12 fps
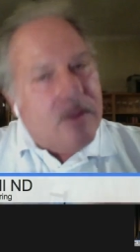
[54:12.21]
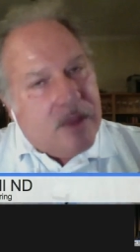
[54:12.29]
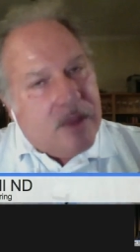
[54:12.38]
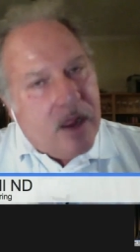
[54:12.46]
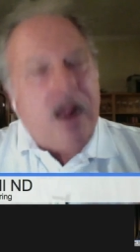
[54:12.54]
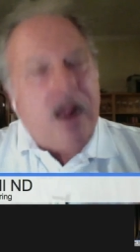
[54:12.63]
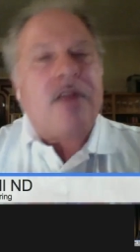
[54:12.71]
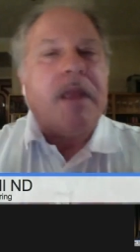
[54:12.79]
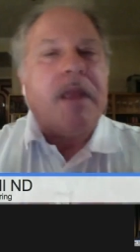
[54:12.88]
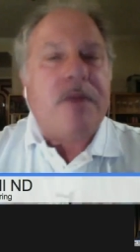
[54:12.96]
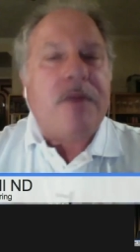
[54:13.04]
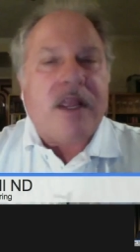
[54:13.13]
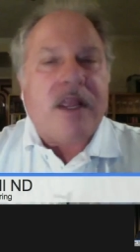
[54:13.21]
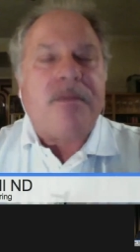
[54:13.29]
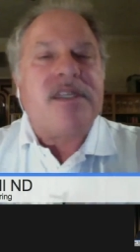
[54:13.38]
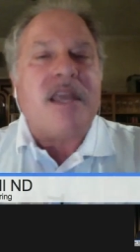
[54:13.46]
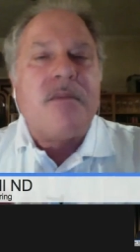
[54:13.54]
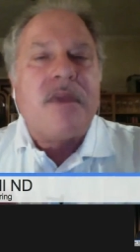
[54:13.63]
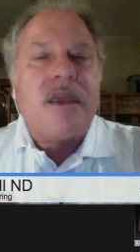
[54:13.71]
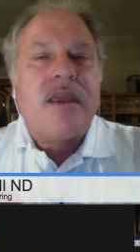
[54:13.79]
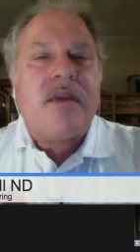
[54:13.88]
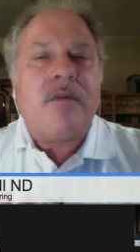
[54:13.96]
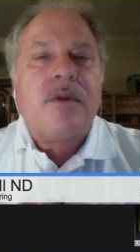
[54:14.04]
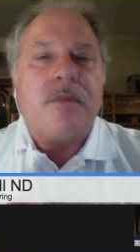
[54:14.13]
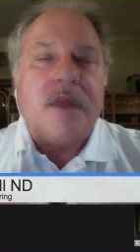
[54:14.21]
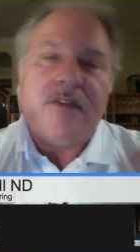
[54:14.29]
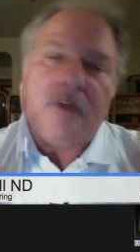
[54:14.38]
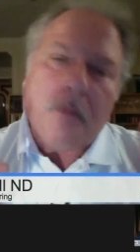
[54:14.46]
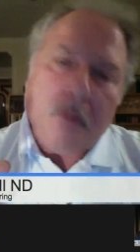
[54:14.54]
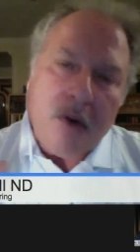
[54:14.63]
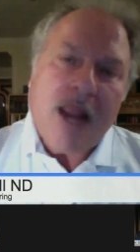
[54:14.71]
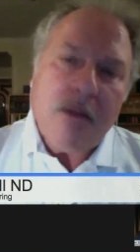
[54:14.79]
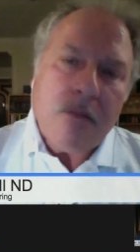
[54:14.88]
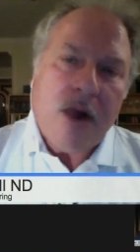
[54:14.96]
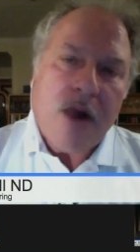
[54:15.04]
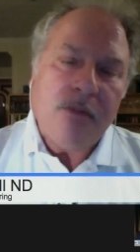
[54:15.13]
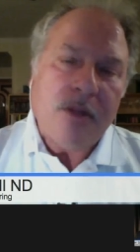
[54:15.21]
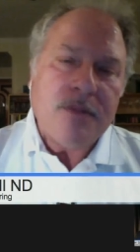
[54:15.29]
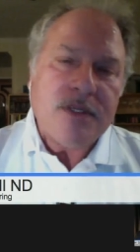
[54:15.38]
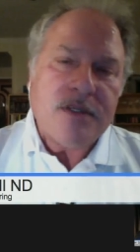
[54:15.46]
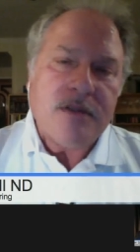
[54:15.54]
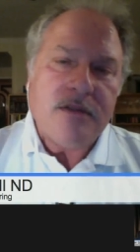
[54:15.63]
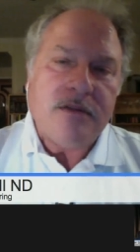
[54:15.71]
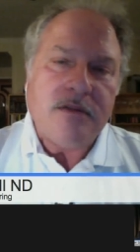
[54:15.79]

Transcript: The other people that come to see me would be for brain problems,